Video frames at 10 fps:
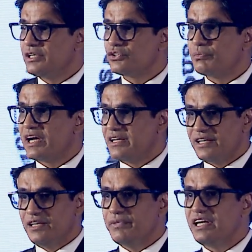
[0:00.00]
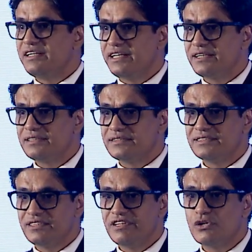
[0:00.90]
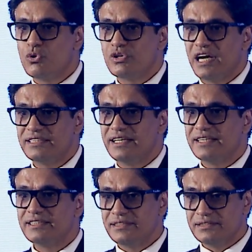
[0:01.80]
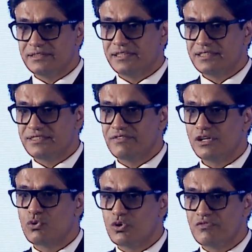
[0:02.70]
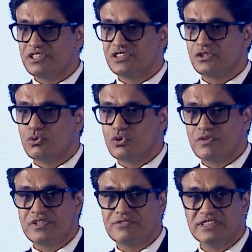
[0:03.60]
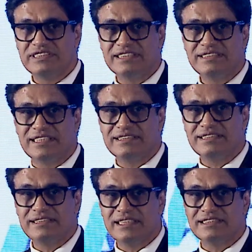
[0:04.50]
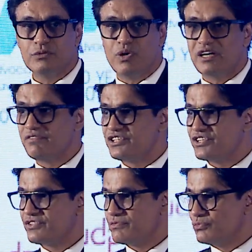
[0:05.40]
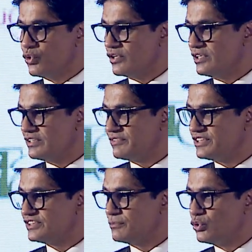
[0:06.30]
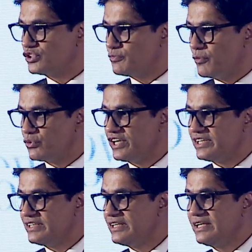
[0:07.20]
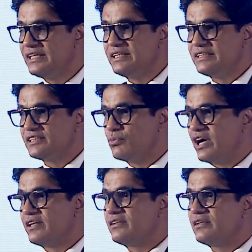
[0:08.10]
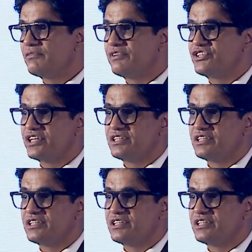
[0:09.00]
So by eliminating the civil court, I think the civil court, which is the court of the first instance, is the one which is the most populated, the one which